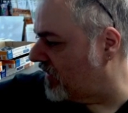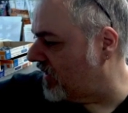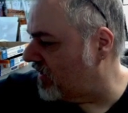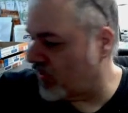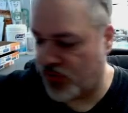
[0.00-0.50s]

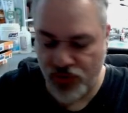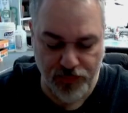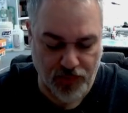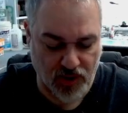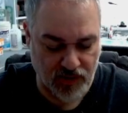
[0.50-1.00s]
since it's a
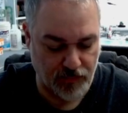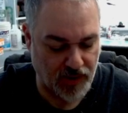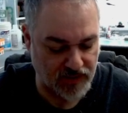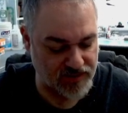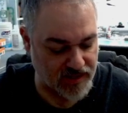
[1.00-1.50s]
two-part
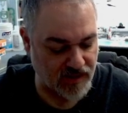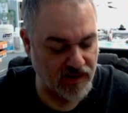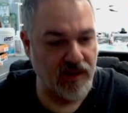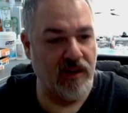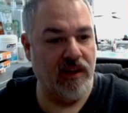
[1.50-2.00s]
epoxy,
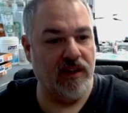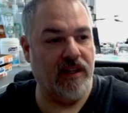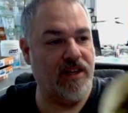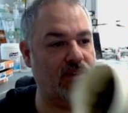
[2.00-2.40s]
like you